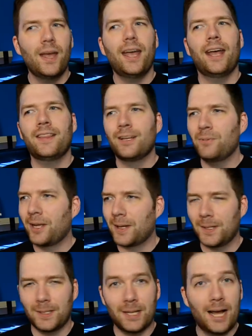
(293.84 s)
And then we
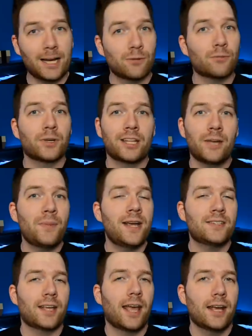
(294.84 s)
get a lot of really
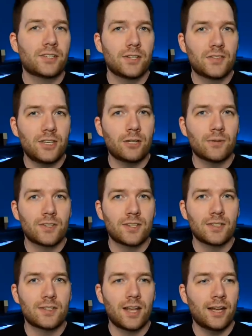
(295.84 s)
amazing action sequences,